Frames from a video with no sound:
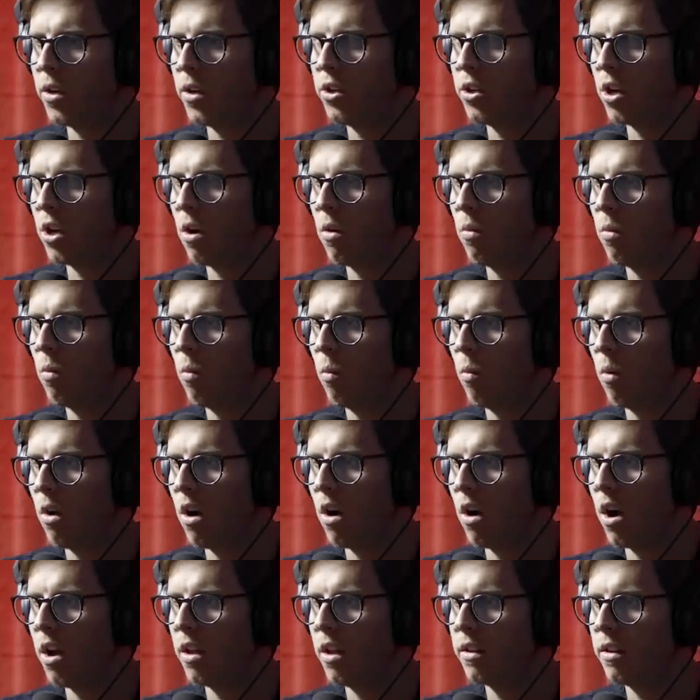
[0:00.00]
We don't
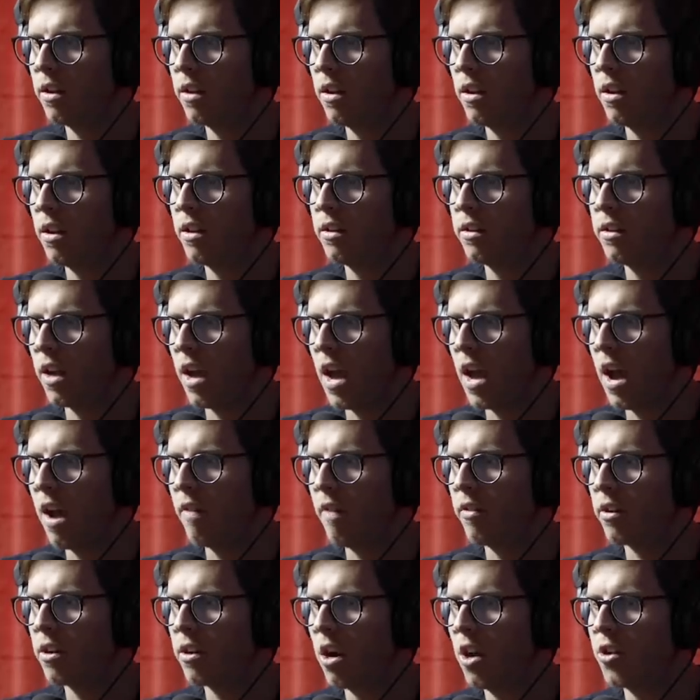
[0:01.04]
want to
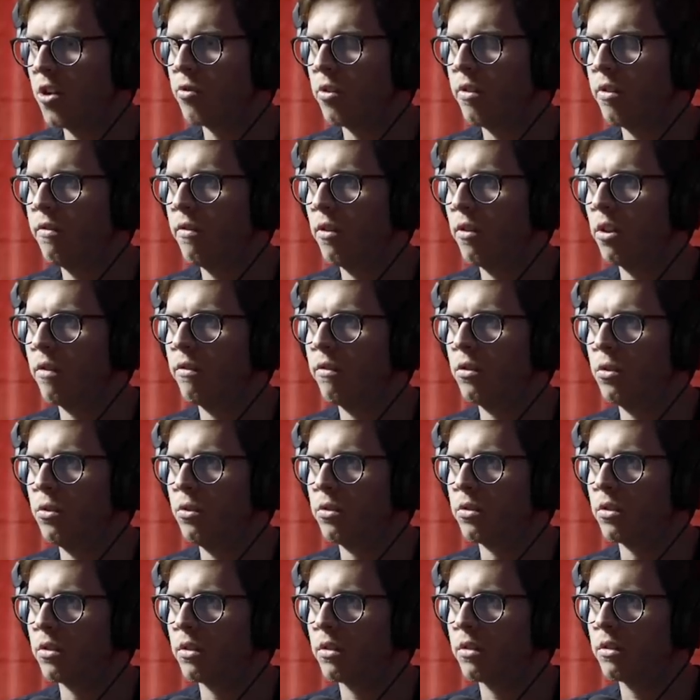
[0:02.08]
have a country full of
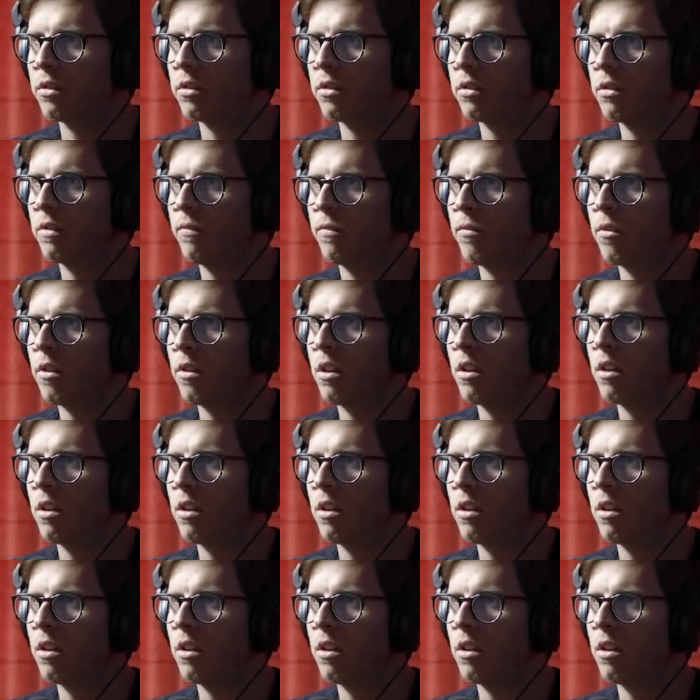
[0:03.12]
losers. I,